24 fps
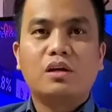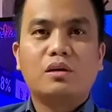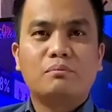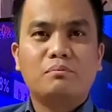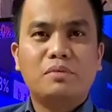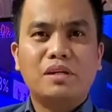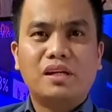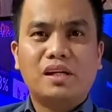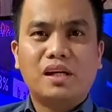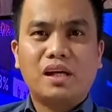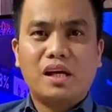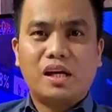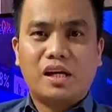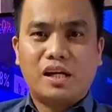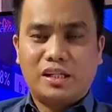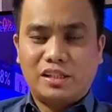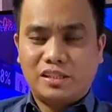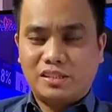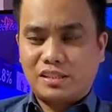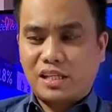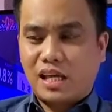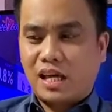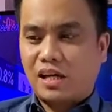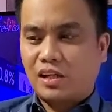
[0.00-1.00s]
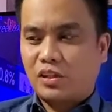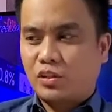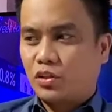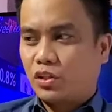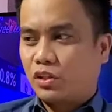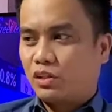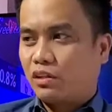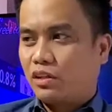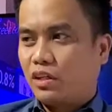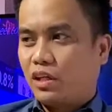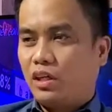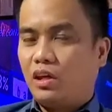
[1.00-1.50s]
Because
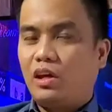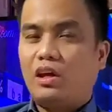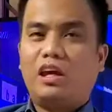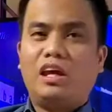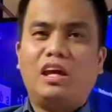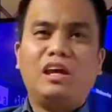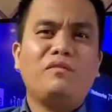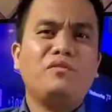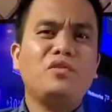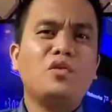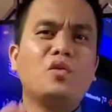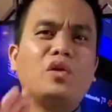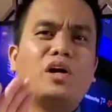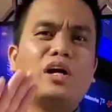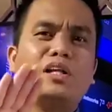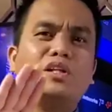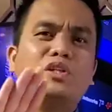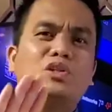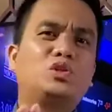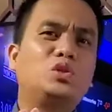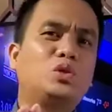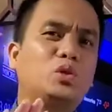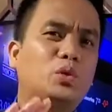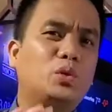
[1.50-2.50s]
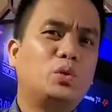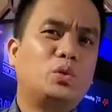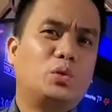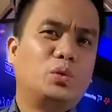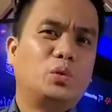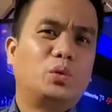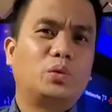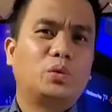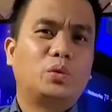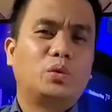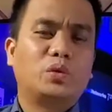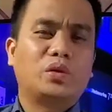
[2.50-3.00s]
actually, if you can
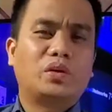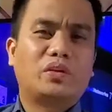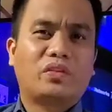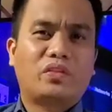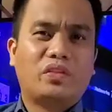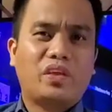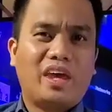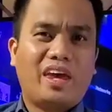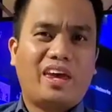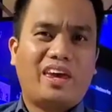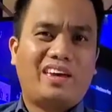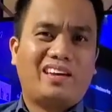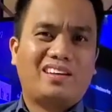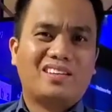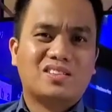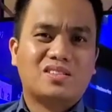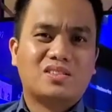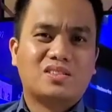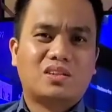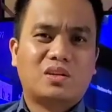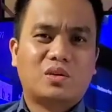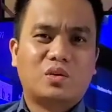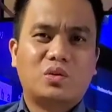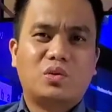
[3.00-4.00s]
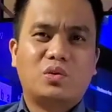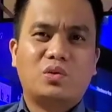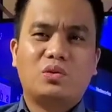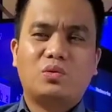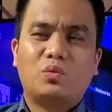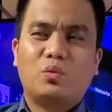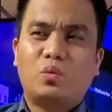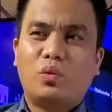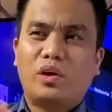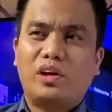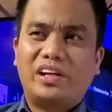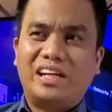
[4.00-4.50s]
do things
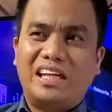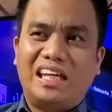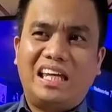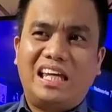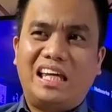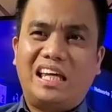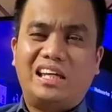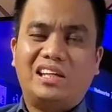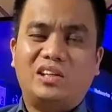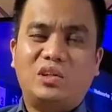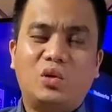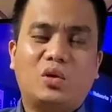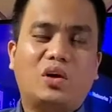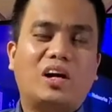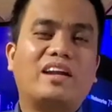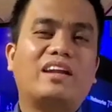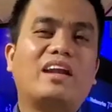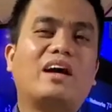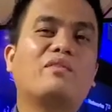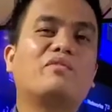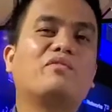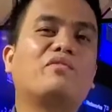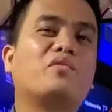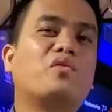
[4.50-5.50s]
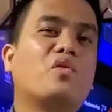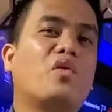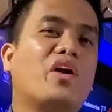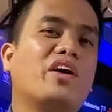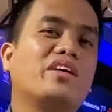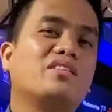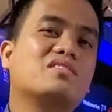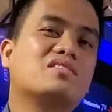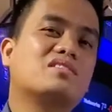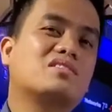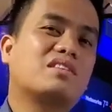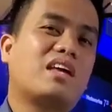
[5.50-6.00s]
wherein you can
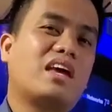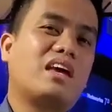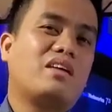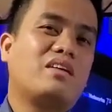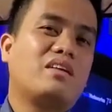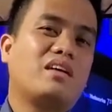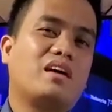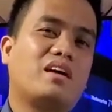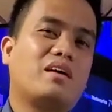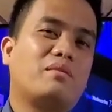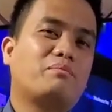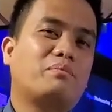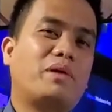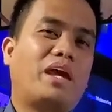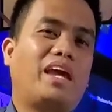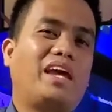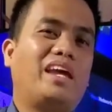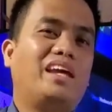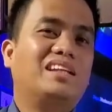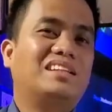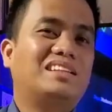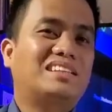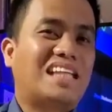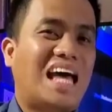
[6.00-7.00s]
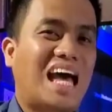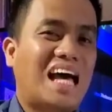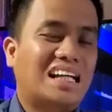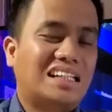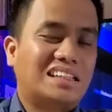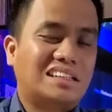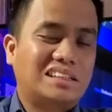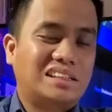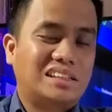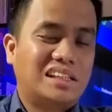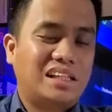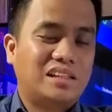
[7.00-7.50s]
avoid, say, paying
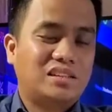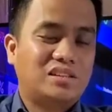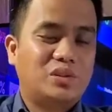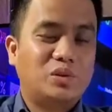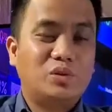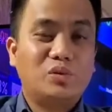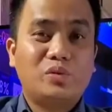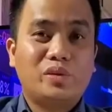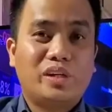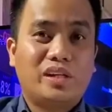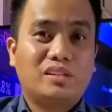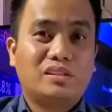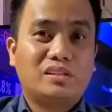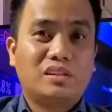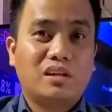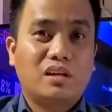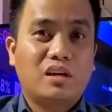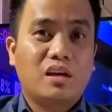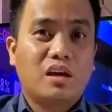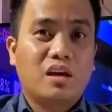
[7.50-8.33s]
taxes, do it.